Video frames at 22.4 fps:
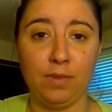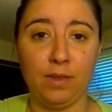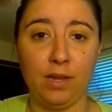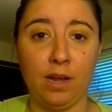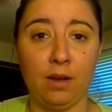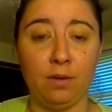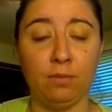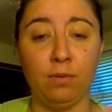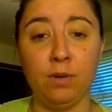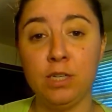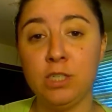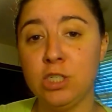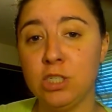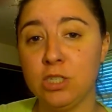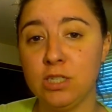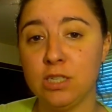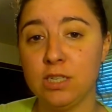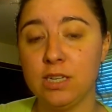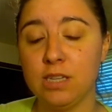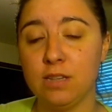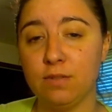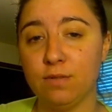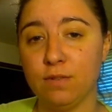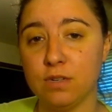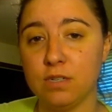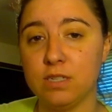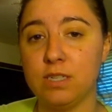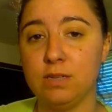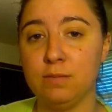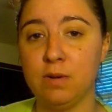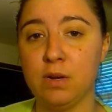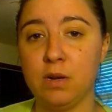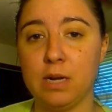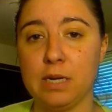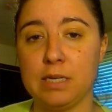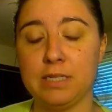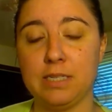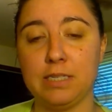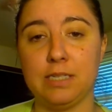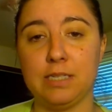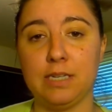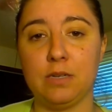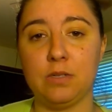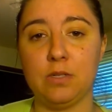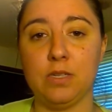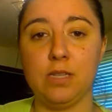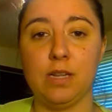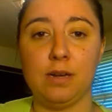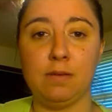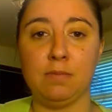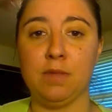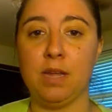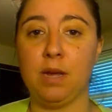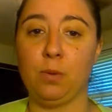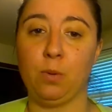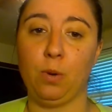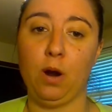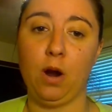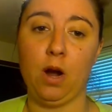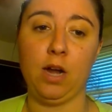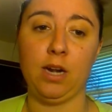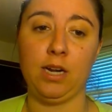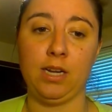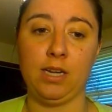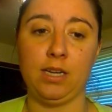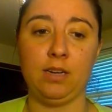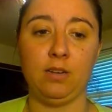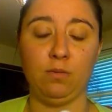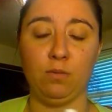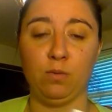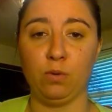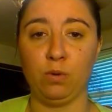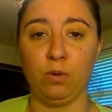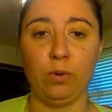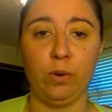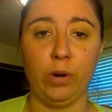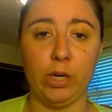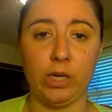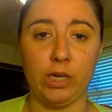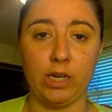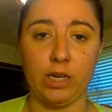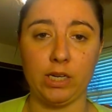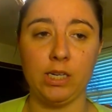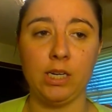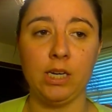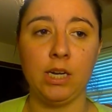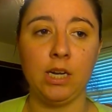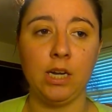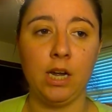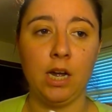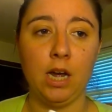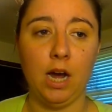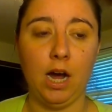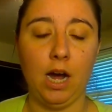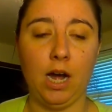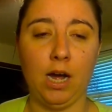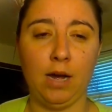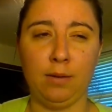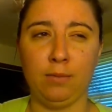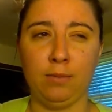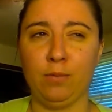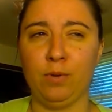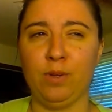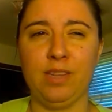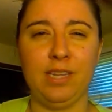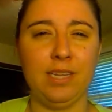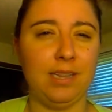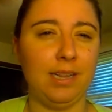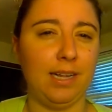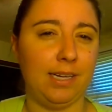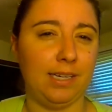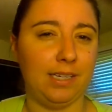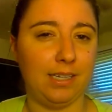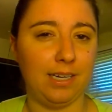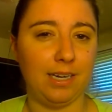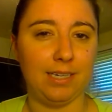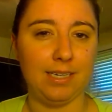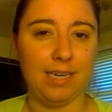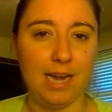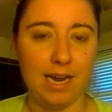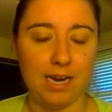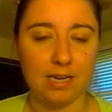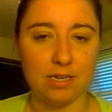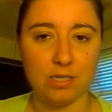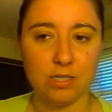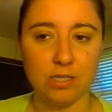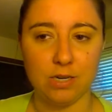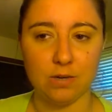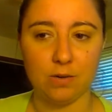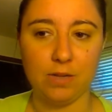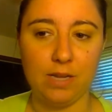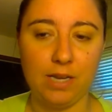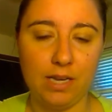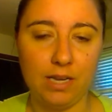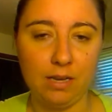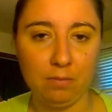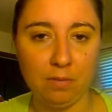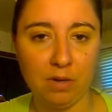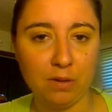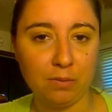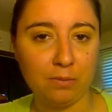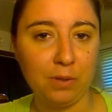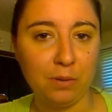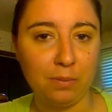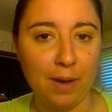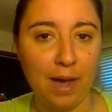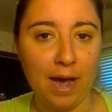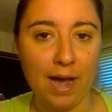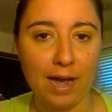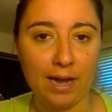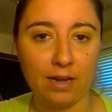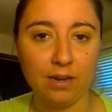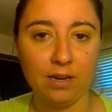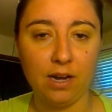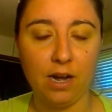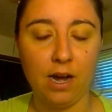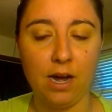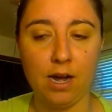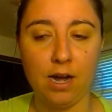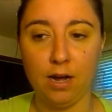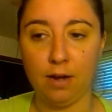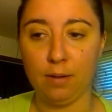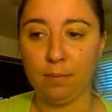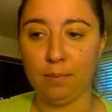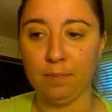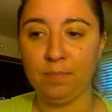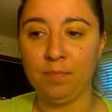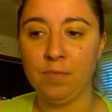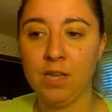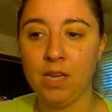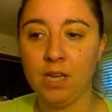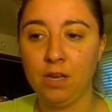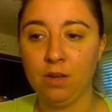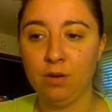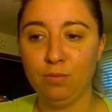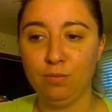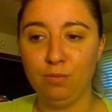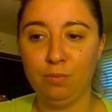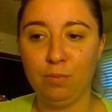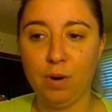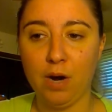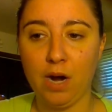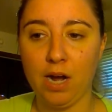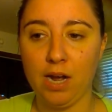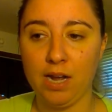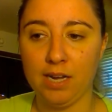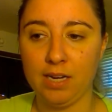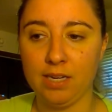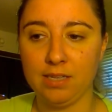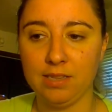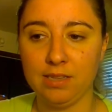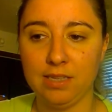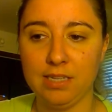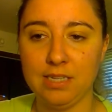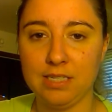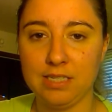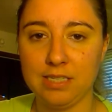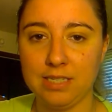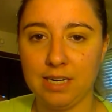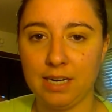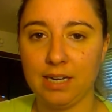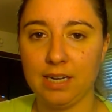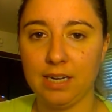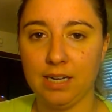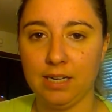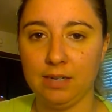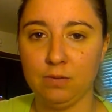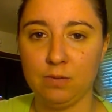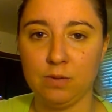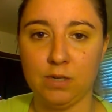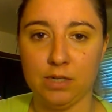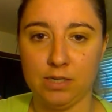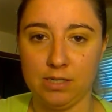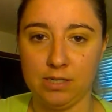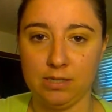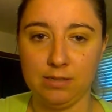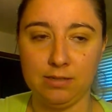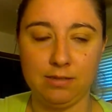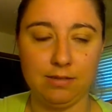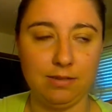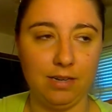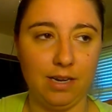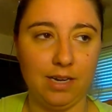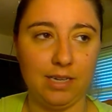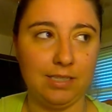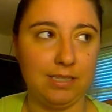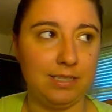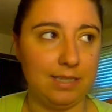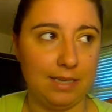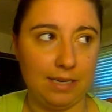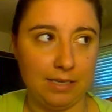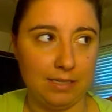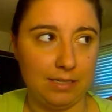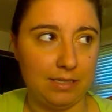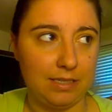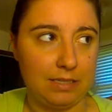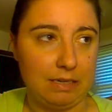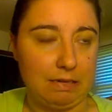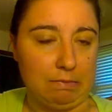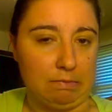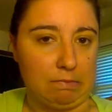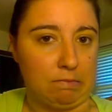Originally, the first email I sent out to them, they were on it real quick. Within like a day or so, they emailed me back. But the second one I sent